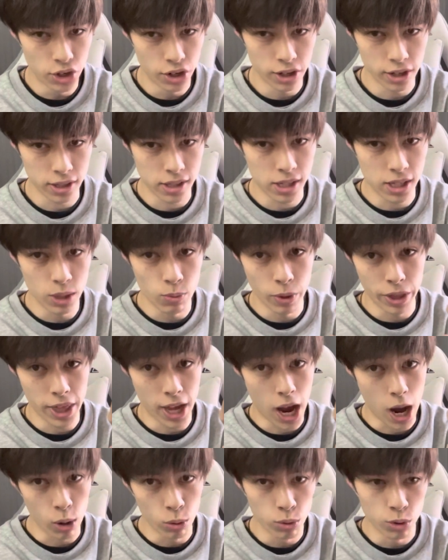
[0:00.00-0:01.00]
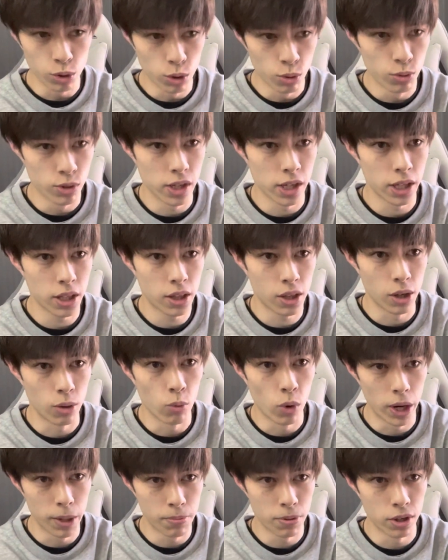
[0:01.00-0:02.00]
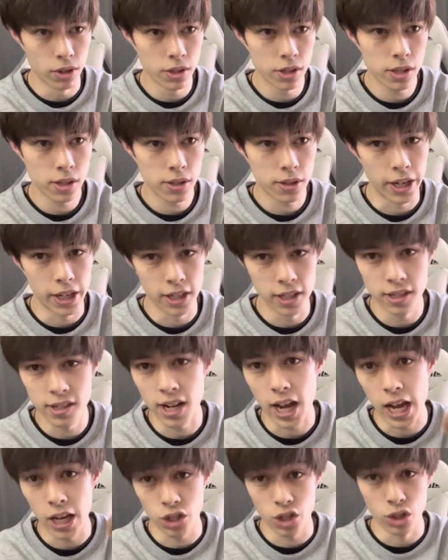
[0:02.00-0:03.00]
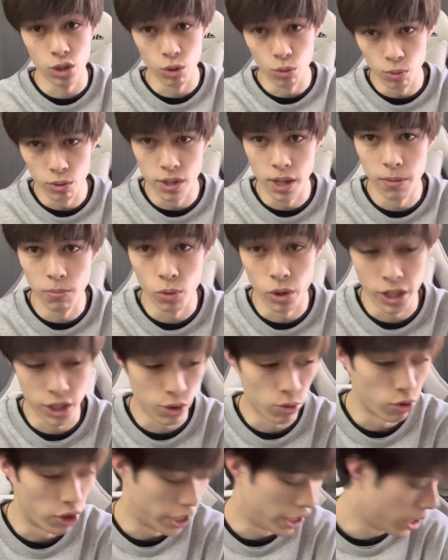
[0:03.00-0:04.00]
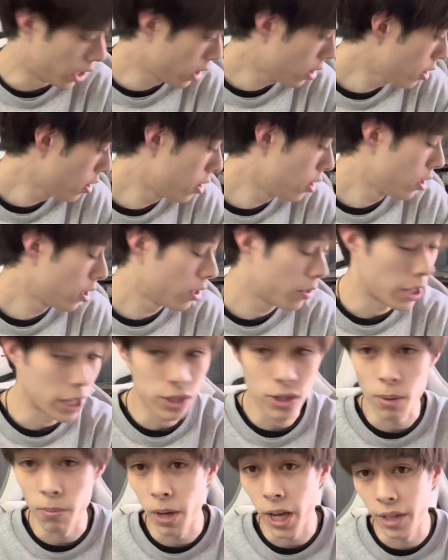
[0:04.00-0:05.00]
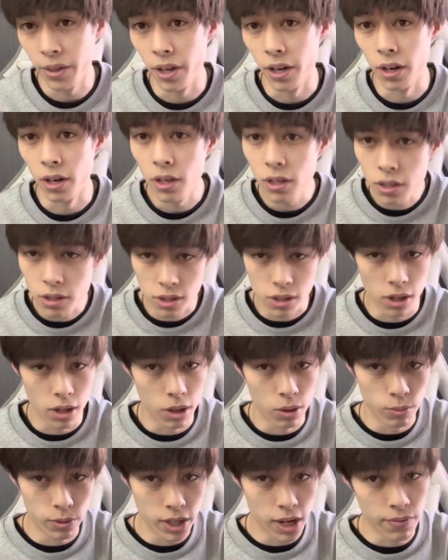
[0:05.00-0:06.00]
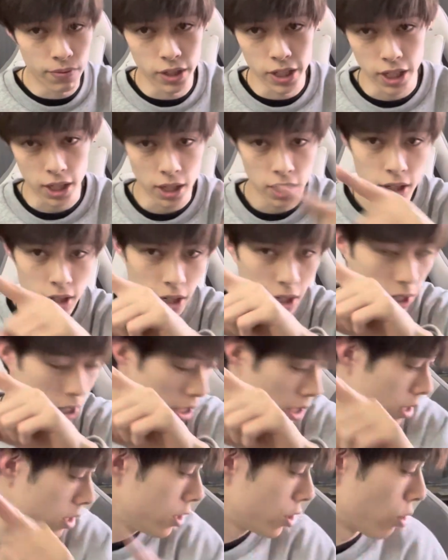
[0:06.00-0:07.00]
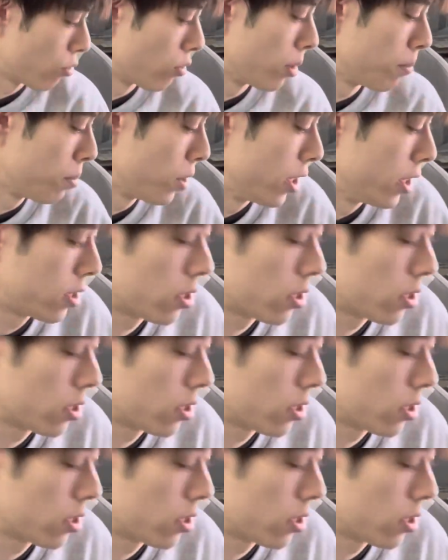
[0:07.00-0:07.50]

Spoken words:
to see without using the wipers than it is to actually use them when it's raining. That's how bad they are. So we definitely need to replace